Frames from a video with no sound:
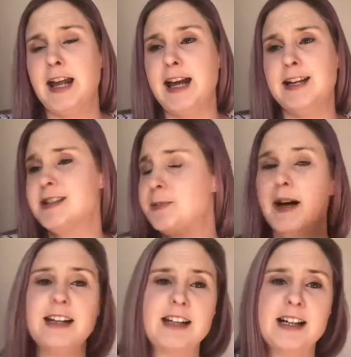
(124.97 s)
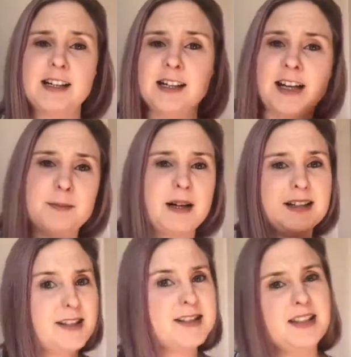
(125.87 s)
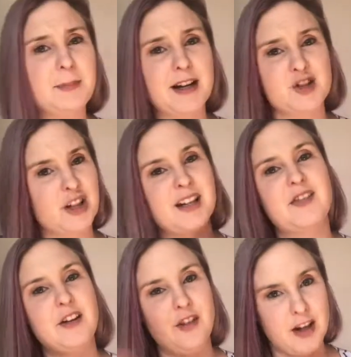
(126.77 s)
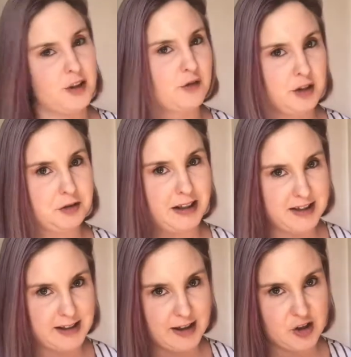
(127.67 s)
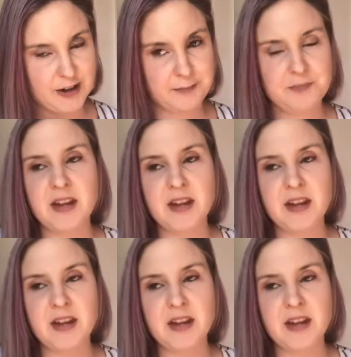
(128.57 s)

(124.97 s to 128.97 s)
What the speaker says: And by luck and by Disney magic, they find the real Anastasia.